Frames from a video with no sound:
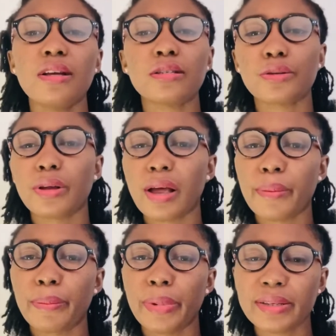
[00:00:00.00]
So you are
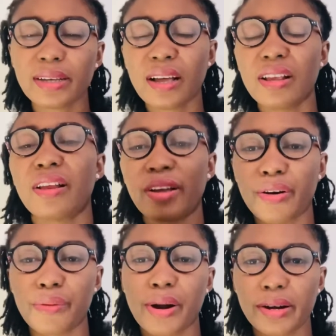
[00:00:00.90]
basically like a
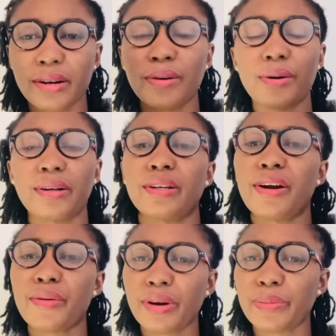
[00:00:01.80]
runner or an
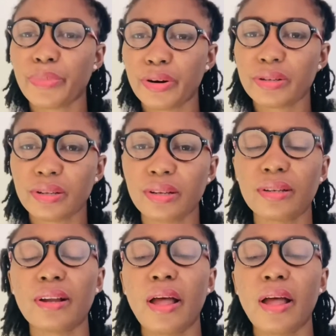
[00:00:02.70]
errand person,